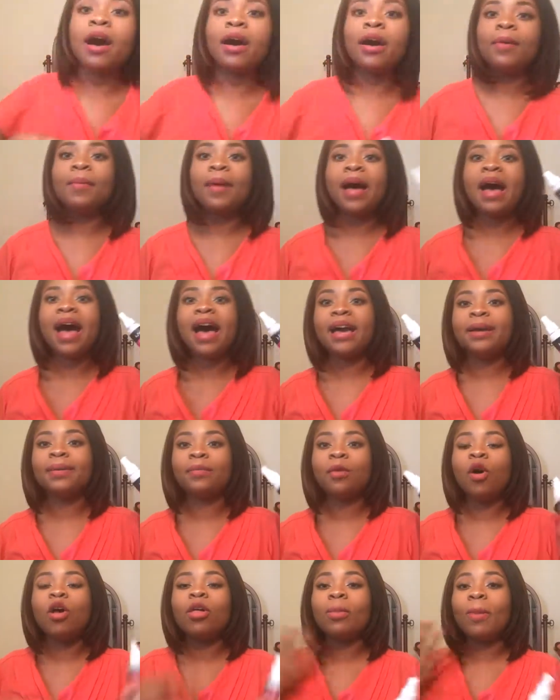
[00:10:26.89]
Um,
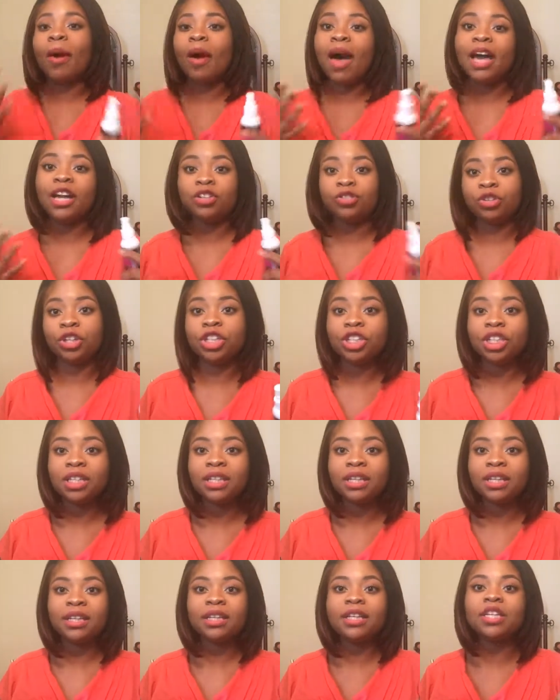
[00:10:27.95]
I'm all about hydration
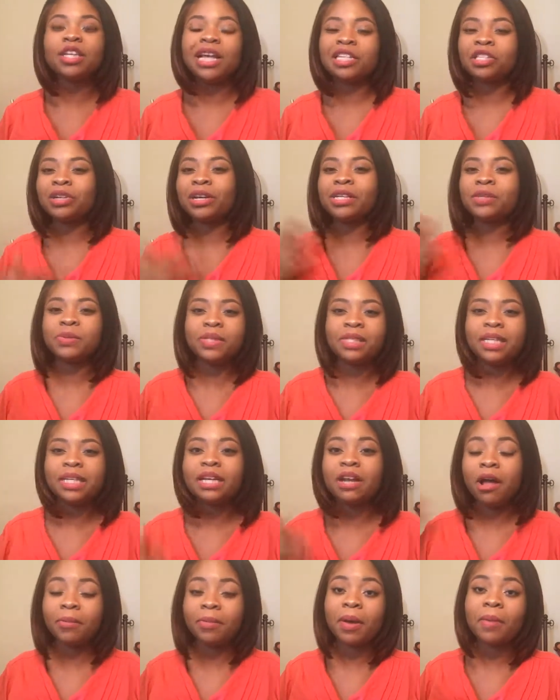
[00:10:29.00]
lately. As you guys will see in
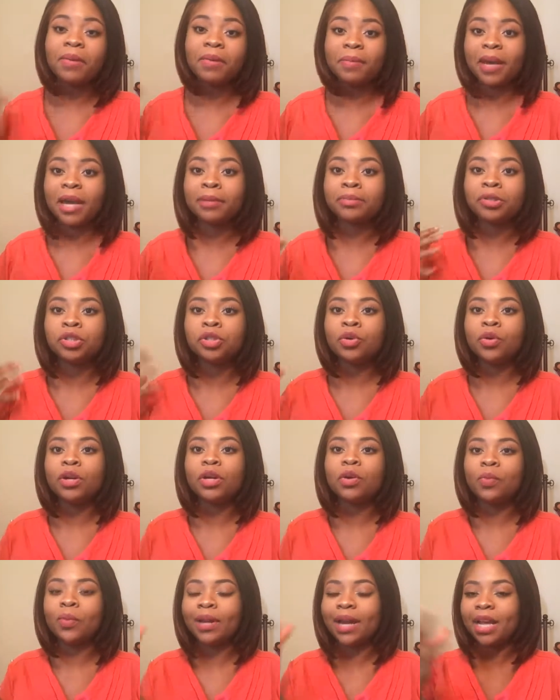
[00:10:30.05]
an upcoming makeup
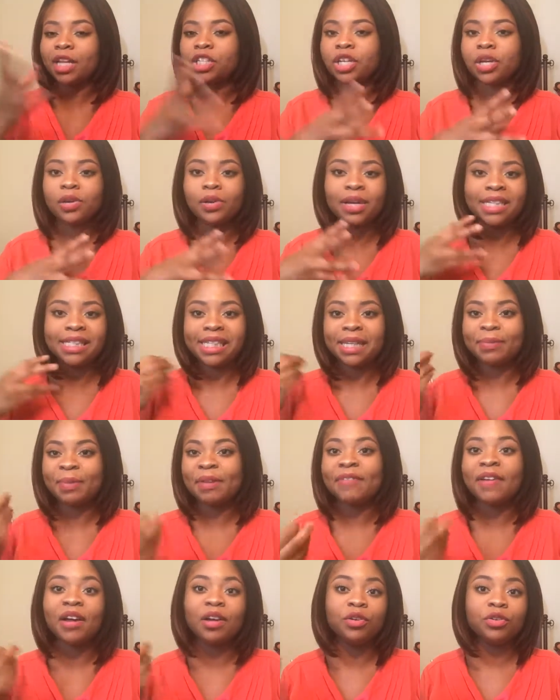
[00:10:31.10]
tutorial when I show you guys like
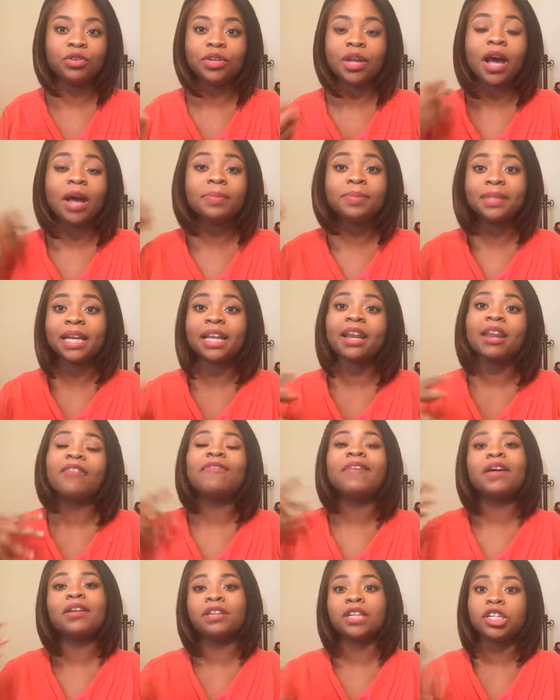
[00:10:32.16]
my found updated
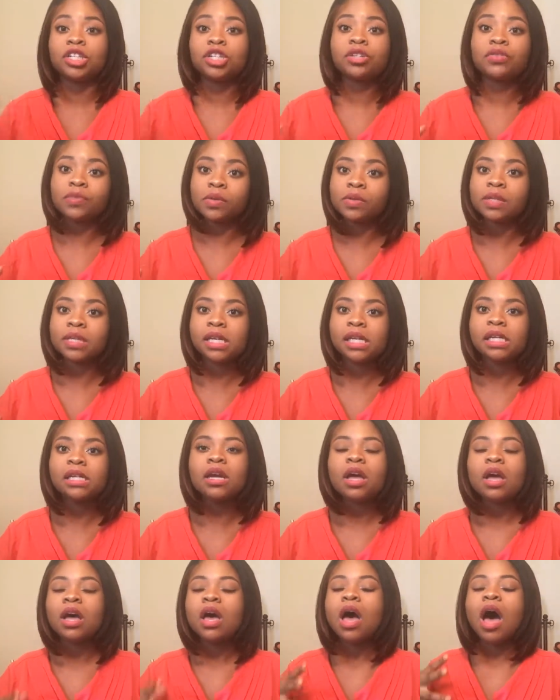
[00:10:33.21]
foundation routine.
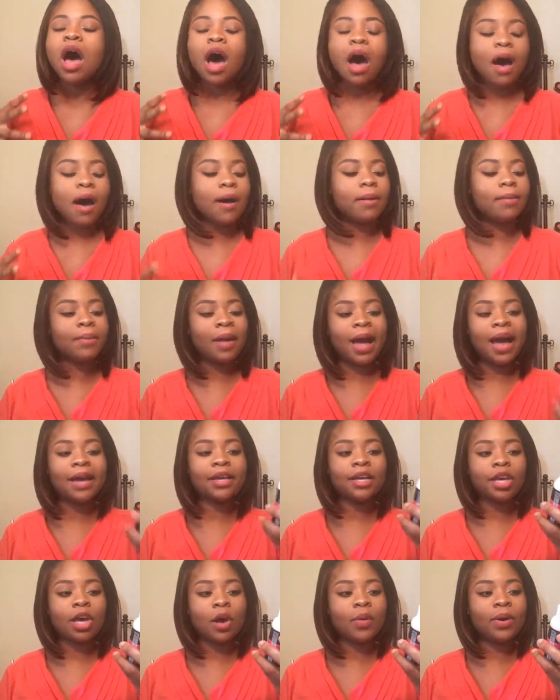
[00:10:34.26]
Um,
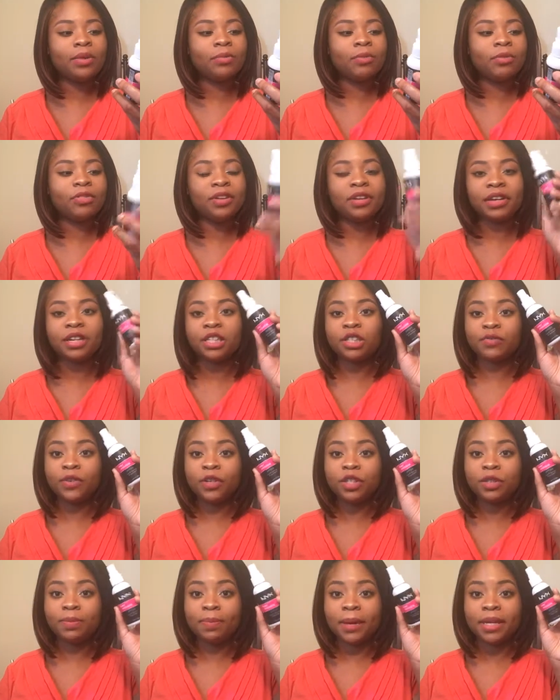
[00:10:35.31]
I go in with the NYX
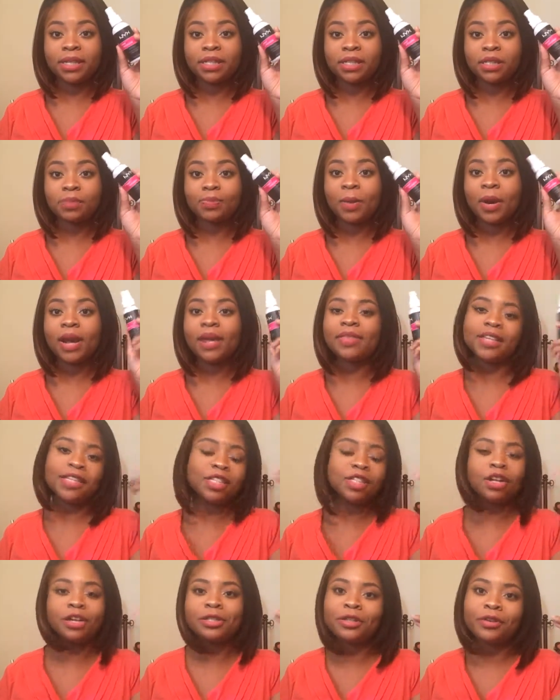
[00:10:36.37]
First Base Spray.
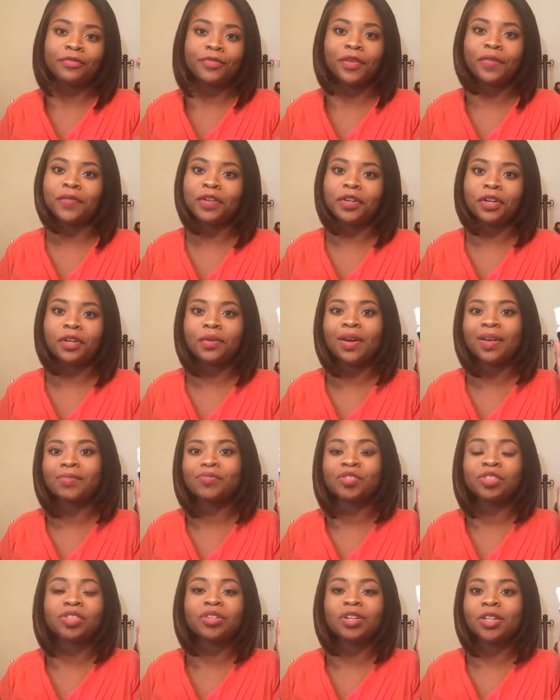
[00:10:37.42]
This is also a favorite too.
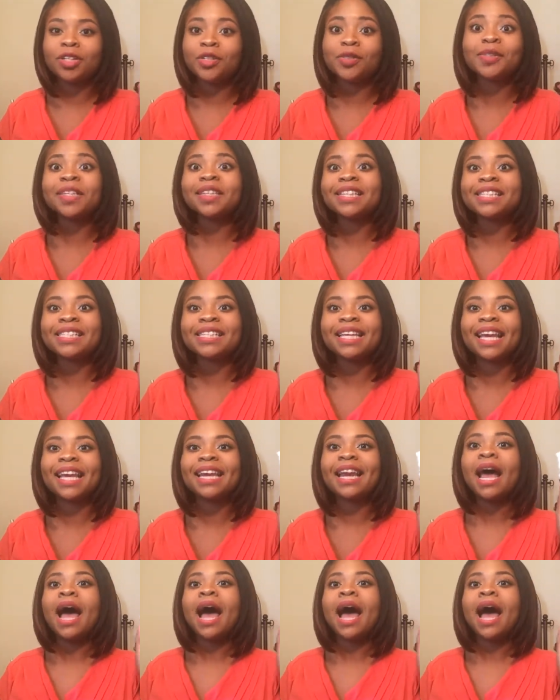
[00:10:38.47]
I've just started using this again.